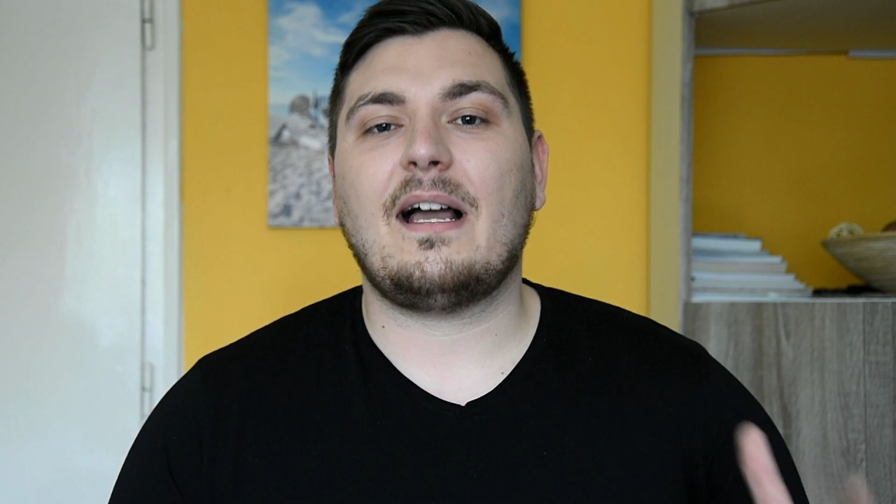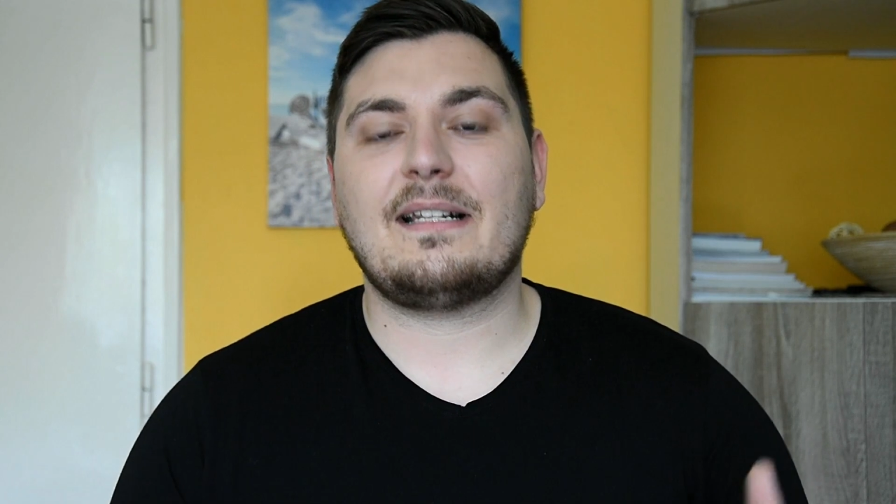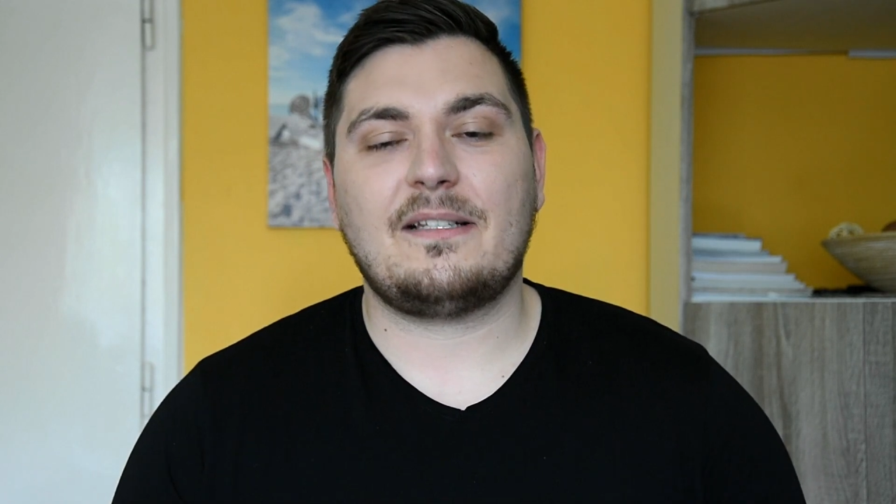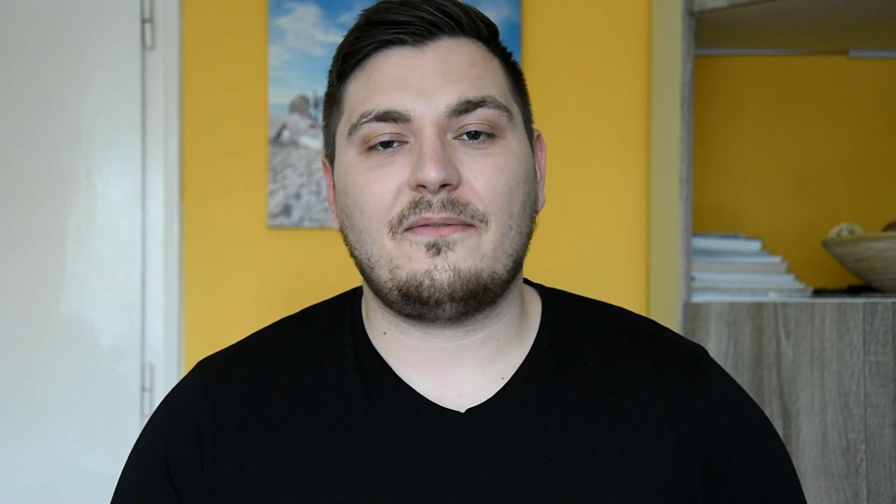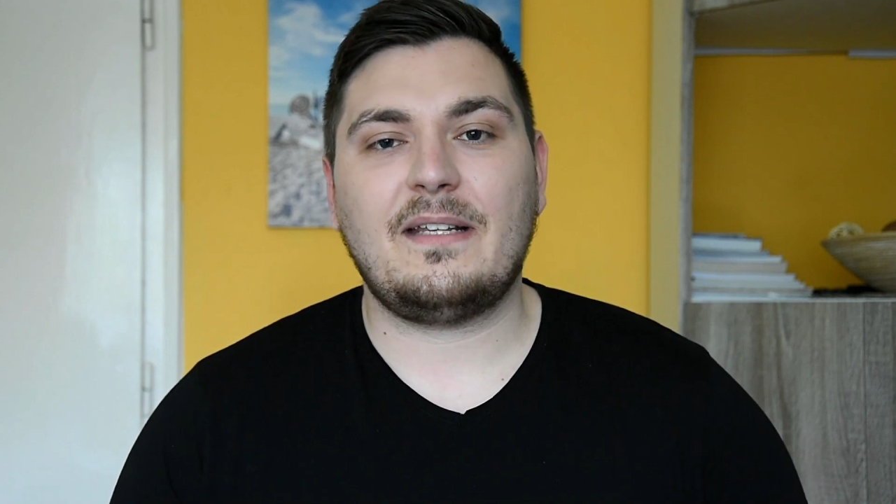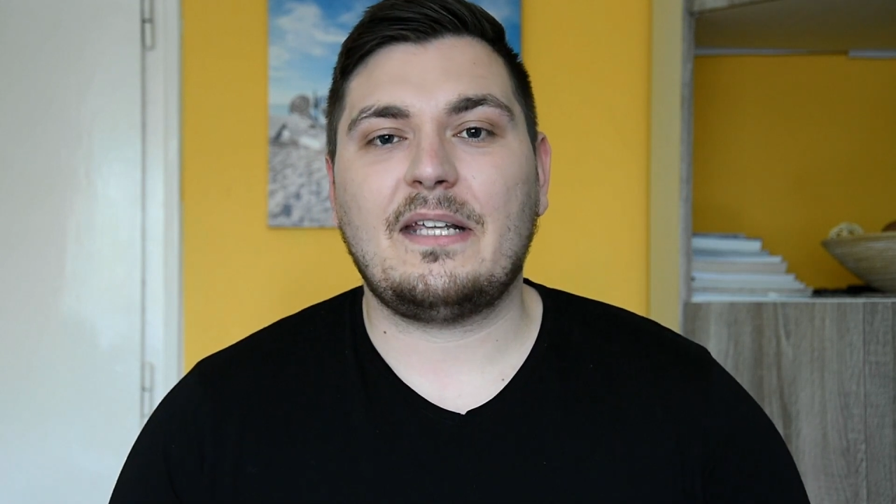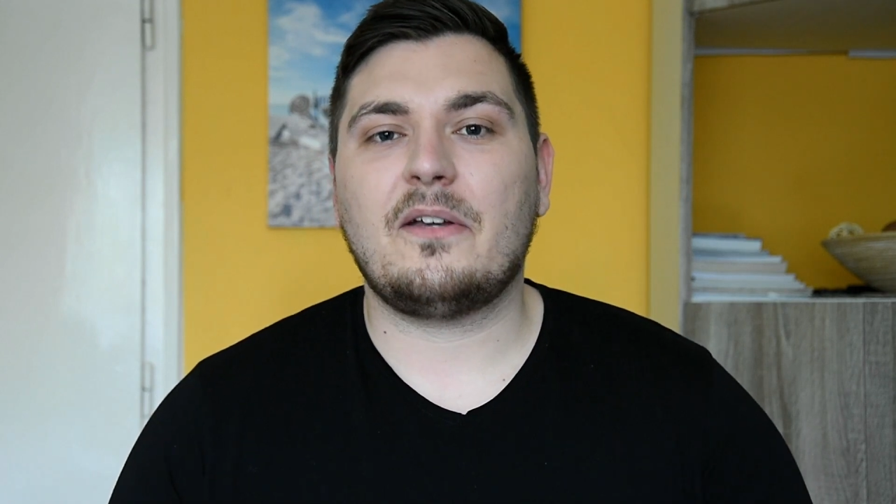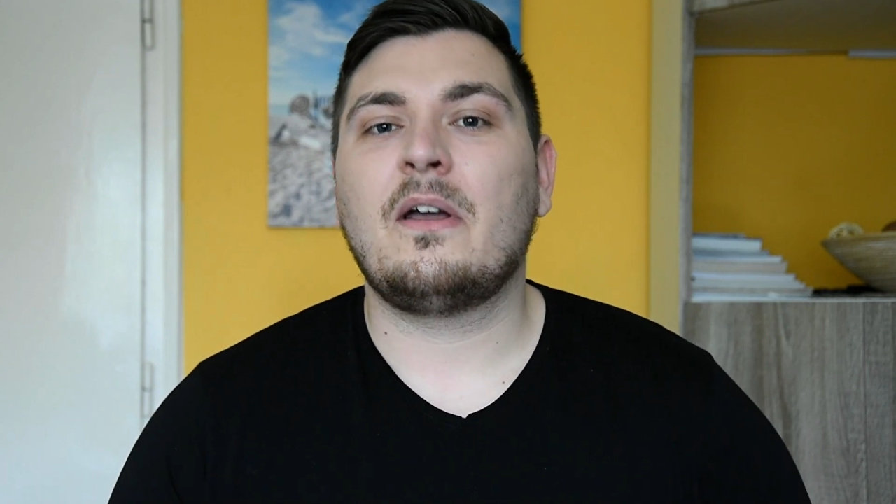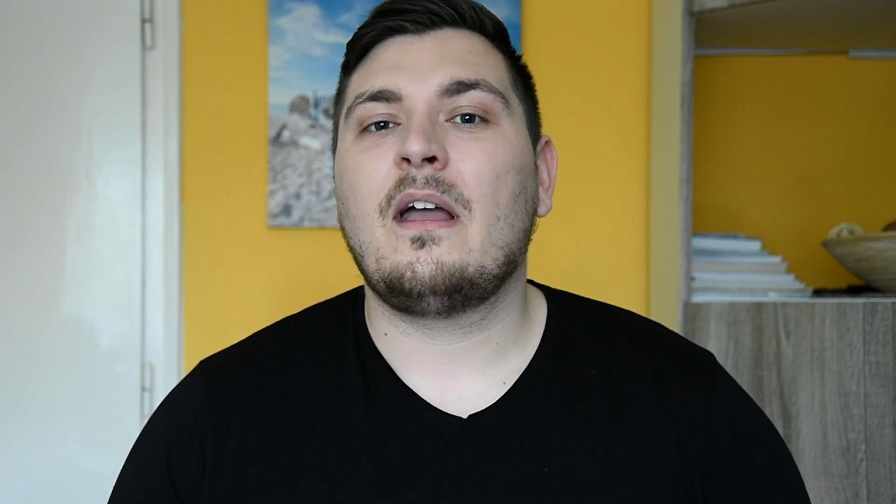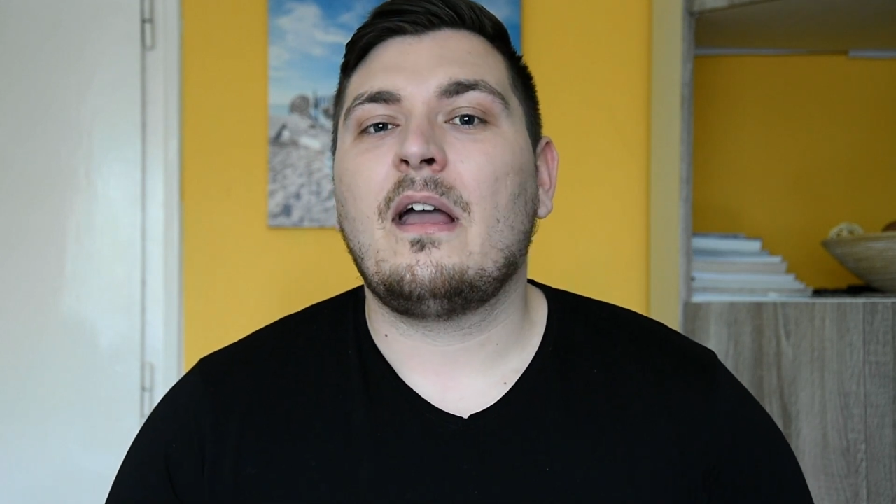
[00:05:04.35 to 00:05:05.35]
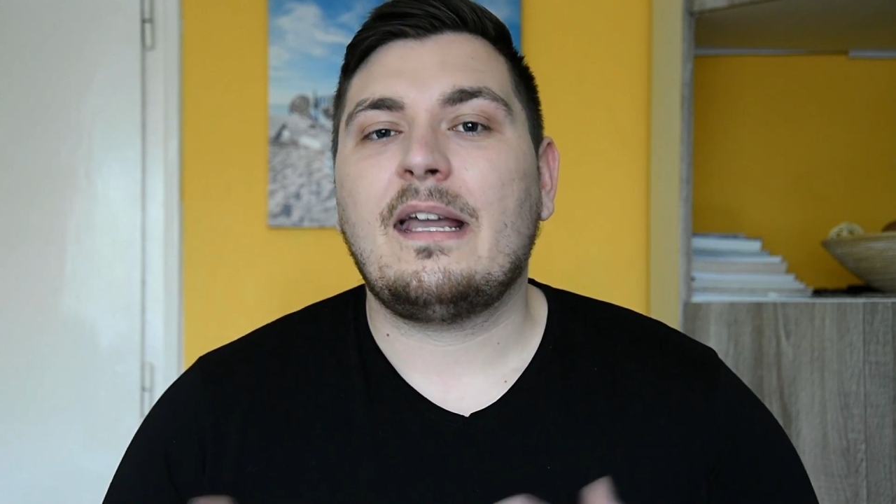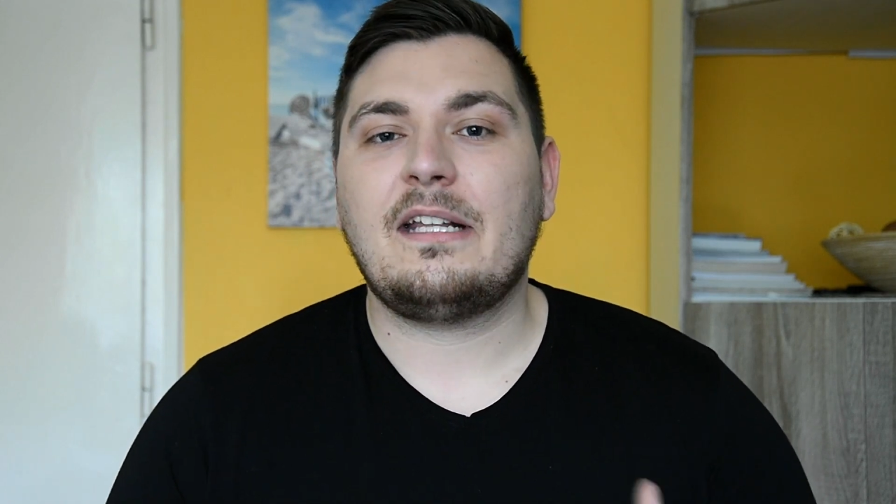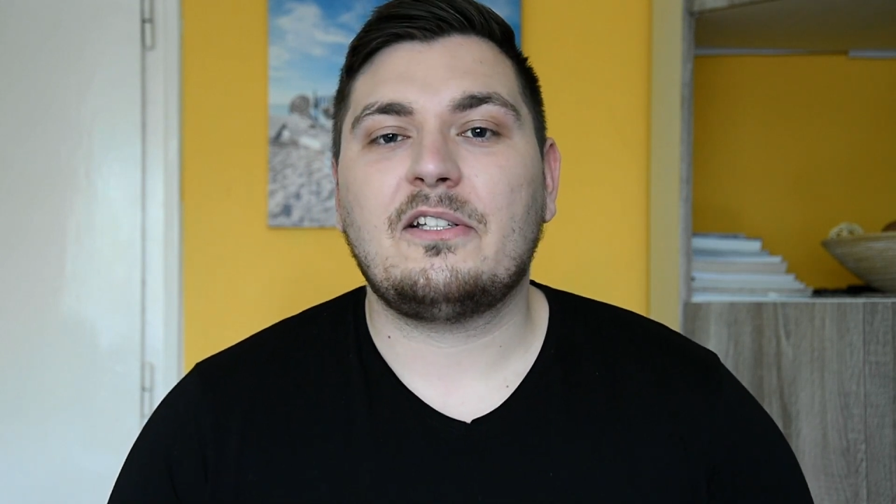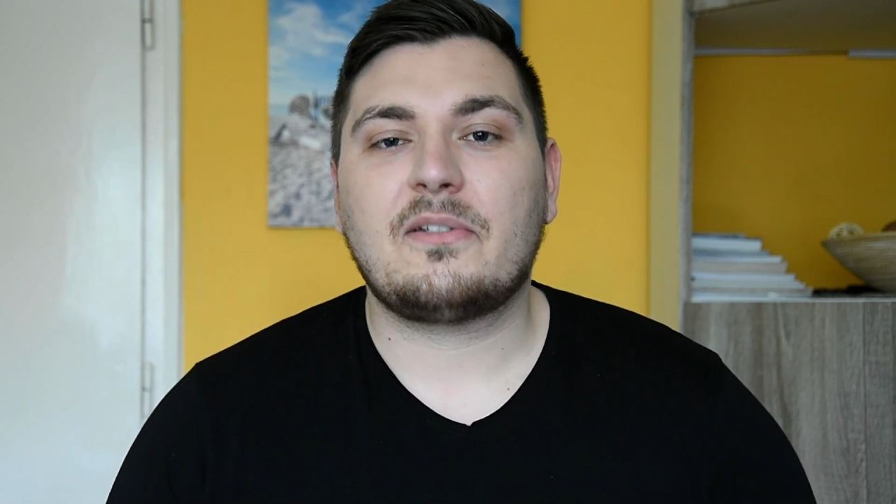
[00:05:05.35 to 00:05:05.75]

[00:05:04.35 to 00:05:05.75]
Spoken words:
like this video, hit the